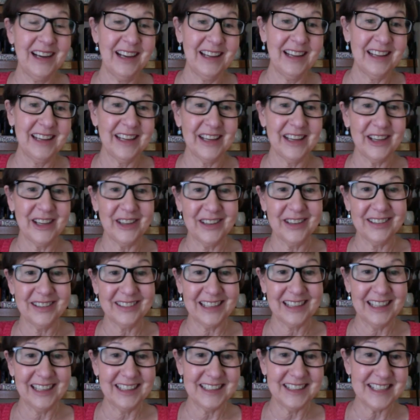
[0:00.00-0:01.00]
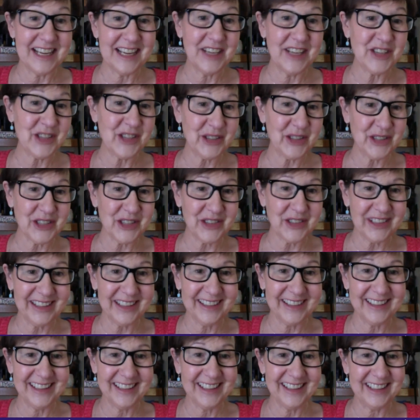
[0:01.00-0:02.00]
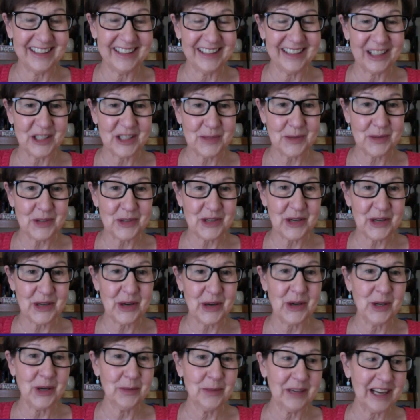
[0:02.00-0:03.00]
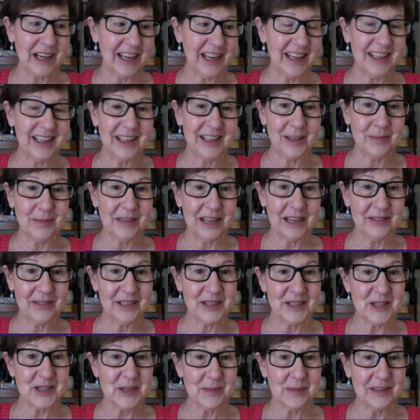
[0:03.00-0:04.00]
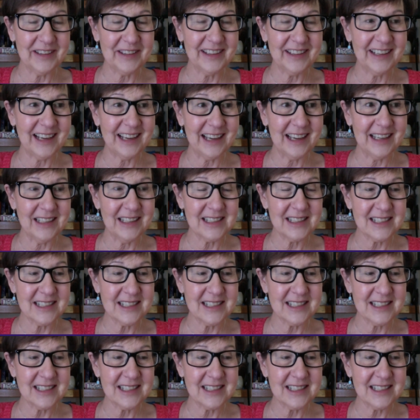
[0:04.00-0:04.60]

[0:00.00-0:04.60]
you know, day surgery, you know, and I was supposed to go home, and I ended up having to spend the night.